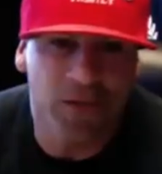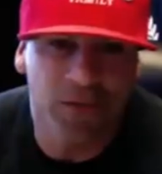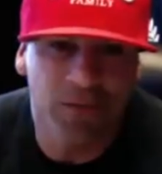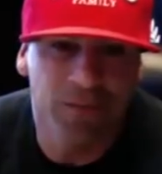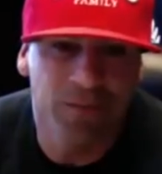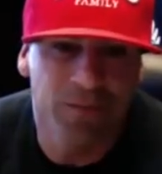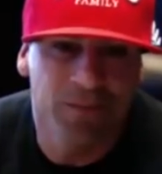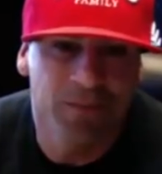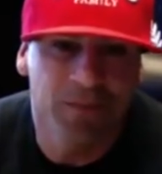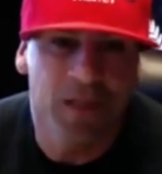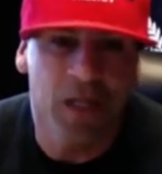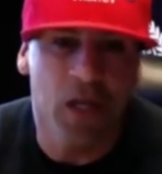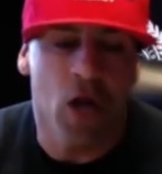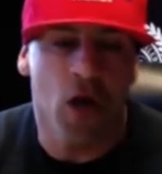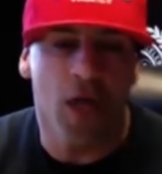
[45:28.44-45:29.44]
man you
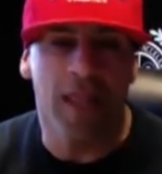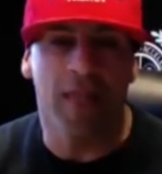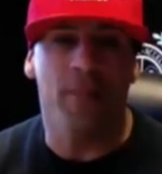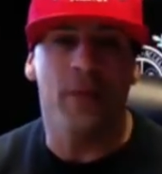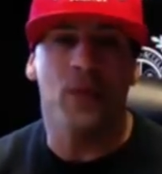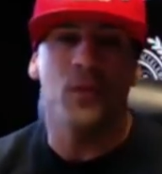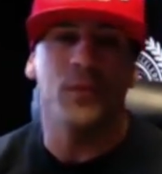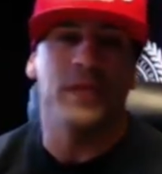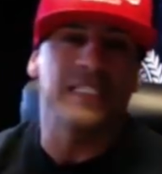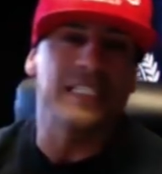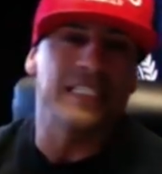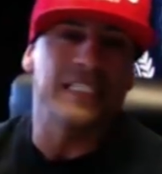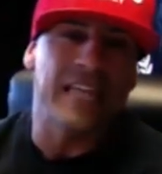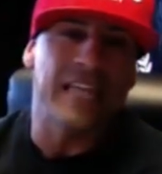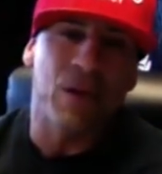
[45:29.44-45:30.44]
know and they've been with me
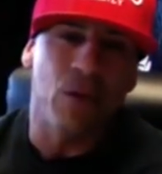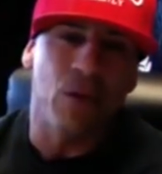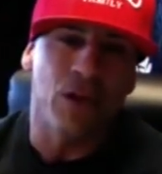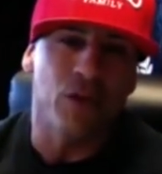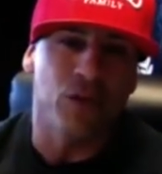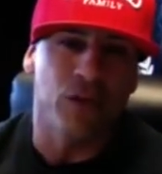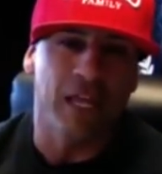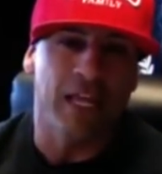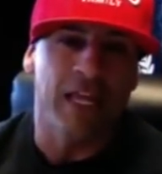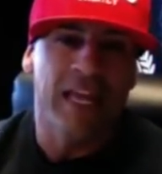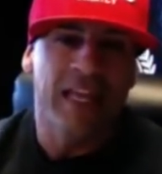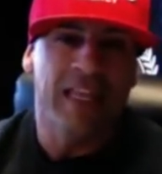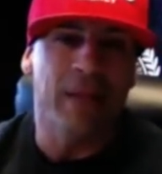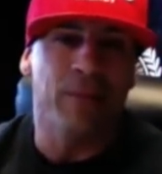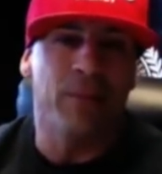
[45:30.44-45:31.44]
since day one dude they
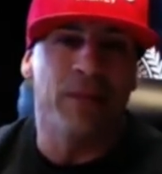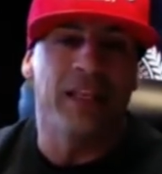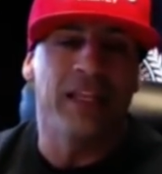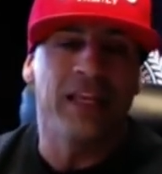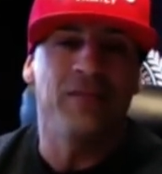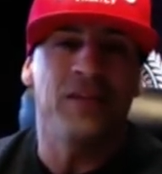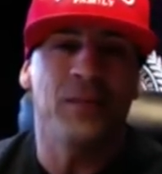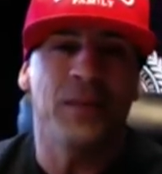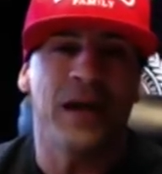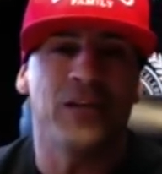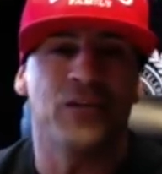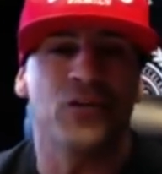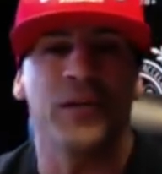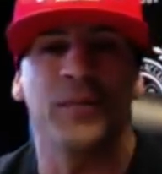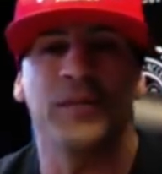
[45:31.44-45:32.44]
they believed in my
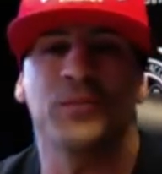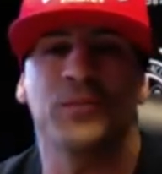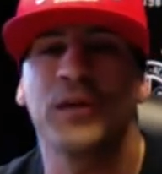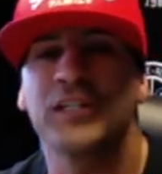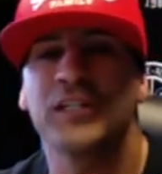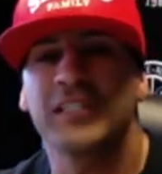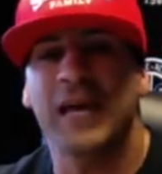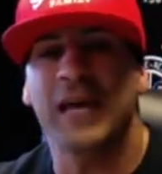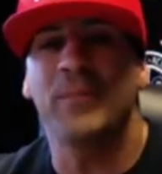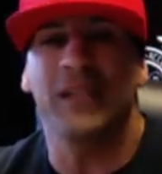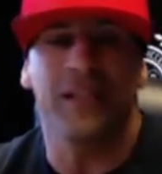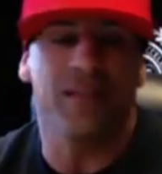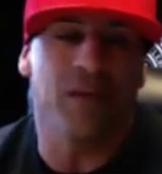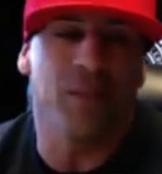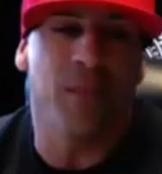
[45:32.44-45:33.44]
dream as much as i
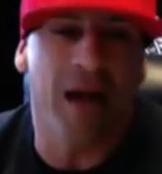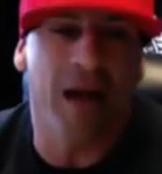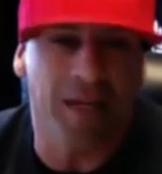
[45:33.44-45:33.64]
believed in mine